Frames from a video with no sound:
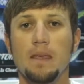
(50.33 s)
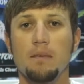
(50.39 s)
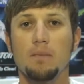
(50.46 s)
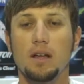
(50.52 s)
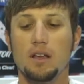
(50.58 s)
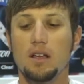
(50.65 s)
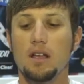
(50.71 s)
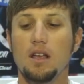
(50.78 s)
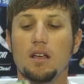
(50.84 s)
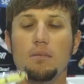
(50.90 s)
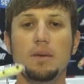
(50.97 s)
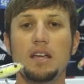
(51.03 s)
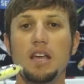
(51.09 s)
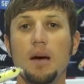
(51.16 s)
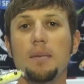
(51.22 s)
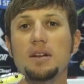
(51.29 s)
But
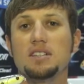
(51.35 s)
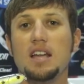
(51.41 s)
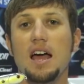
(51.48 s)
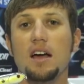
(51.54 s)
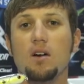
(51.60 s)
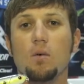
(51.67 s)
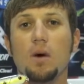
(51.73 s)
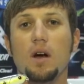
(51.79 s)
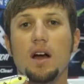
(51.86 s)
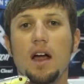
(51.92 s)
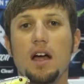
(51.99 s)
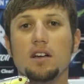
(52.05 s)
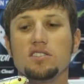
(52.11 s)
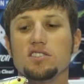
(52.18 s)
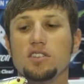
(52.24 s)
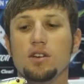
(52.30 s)
be coming to Tackle
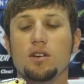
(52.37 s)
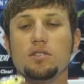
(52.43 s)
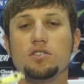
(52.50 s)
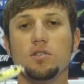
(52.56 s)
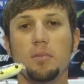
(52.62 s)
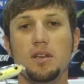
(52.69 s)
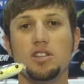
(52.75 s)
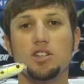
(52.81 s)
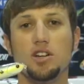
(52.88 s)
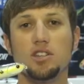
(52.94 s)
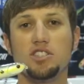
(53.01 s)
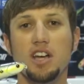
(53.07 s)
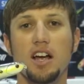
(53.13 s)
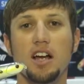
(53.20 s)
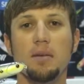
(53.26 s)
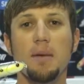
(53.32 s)
Warehouse soon, so be sure and
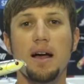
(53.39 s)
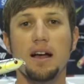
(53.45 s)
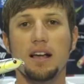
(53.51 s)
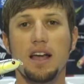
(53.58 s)
check them out,